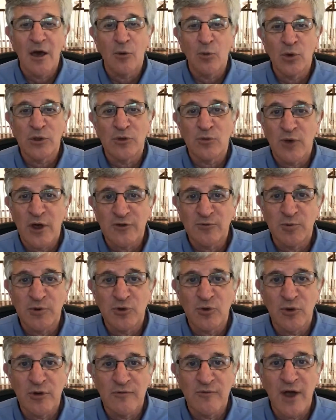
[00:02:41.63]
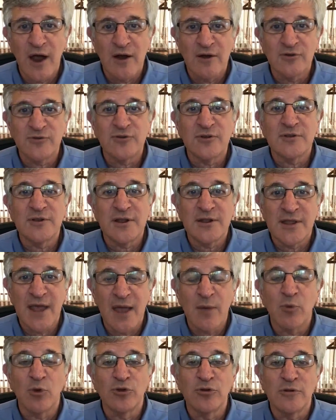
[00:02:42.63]
with a respiratory virus, that
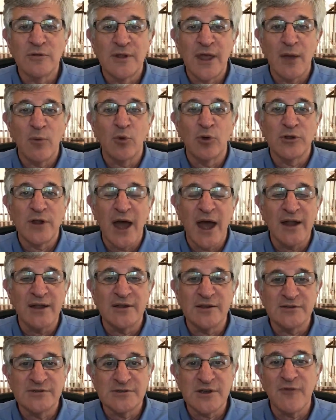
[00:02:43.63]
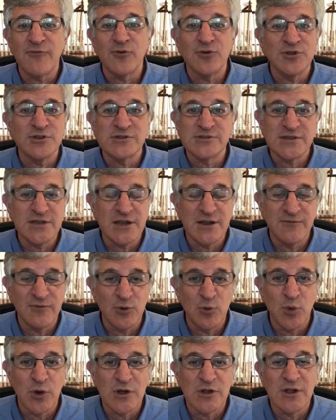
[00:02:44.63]
they will not suffer the sin, if
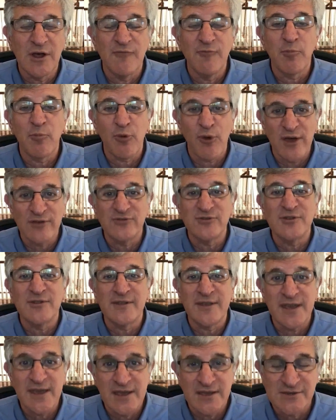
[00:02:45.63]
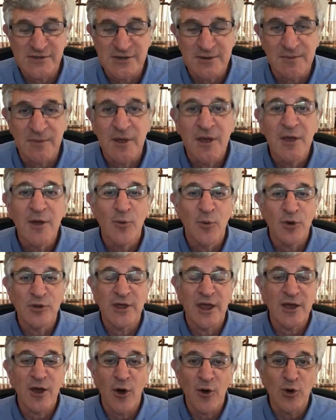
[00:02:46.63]
you will, of presenteeism, where
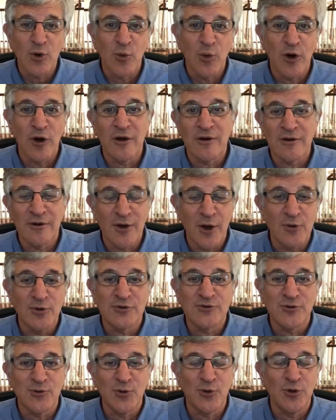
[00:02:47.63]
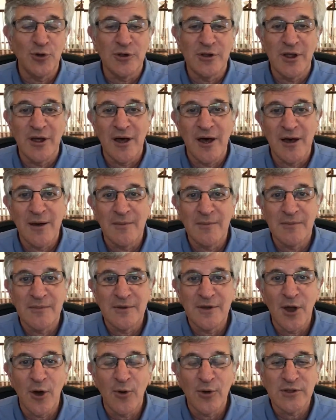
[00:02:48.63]
they go to work or go to school
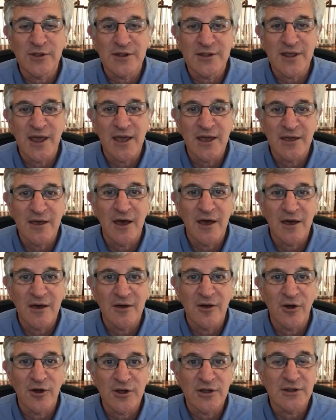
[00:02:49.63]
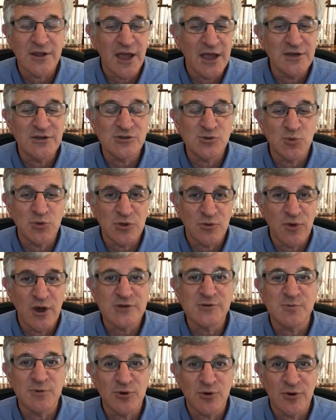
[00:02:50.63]
knowing that they are contagious with a
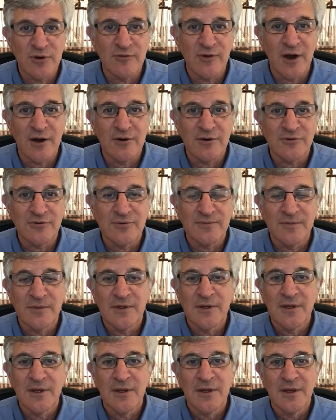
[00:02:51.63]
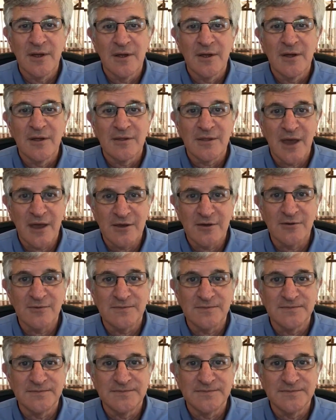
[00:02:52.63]
respiratory virus. Thank you.